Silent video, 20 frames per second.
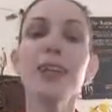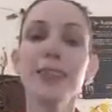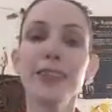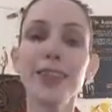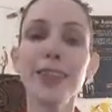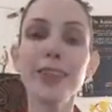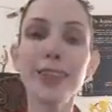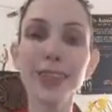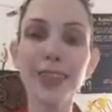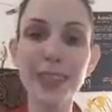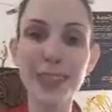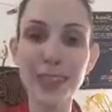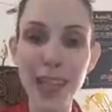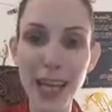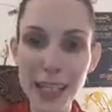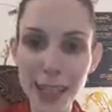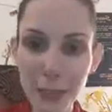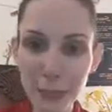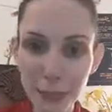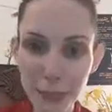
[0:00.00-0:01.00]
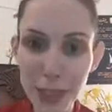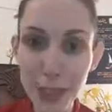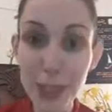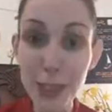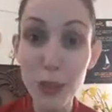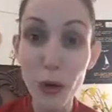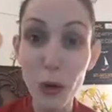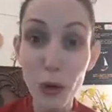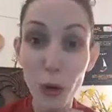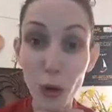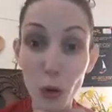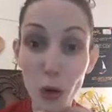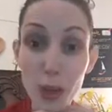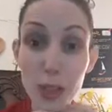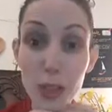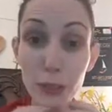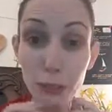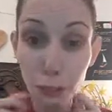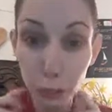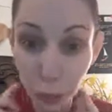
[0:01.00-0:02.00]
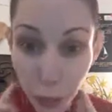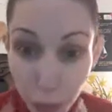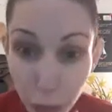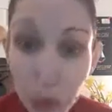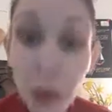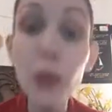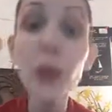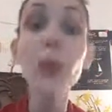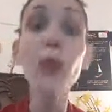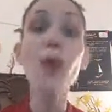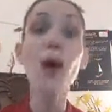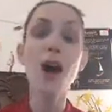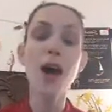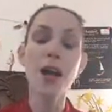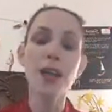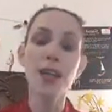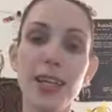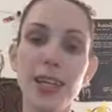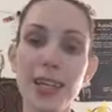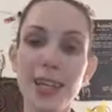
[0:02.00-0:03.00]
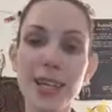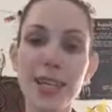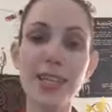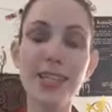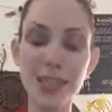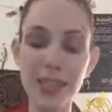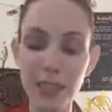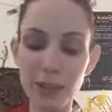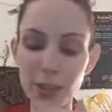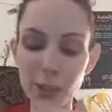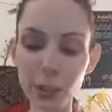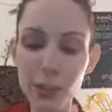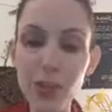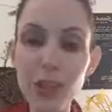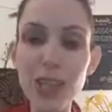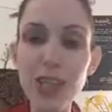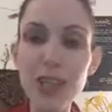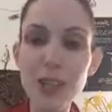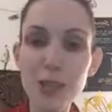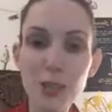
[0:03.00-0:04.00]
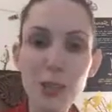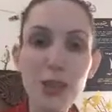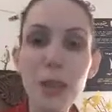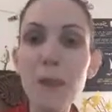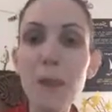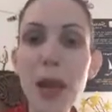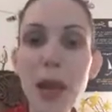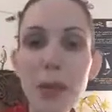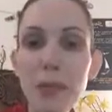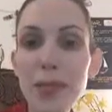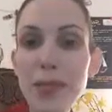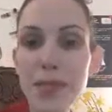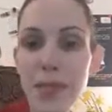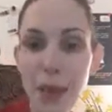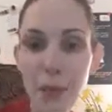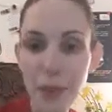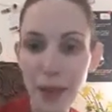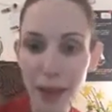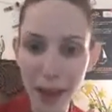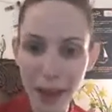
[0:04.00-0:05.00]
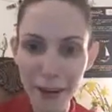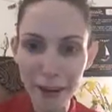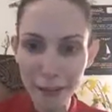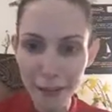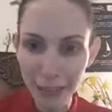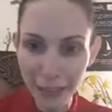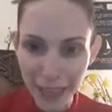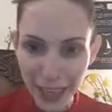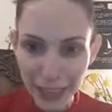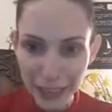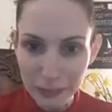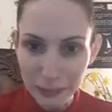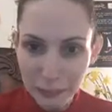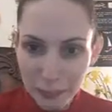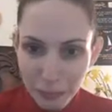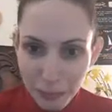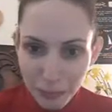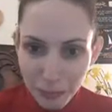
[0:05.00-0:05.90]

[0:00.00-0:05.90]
The success of this course for you is that you'll just do the baby step every day.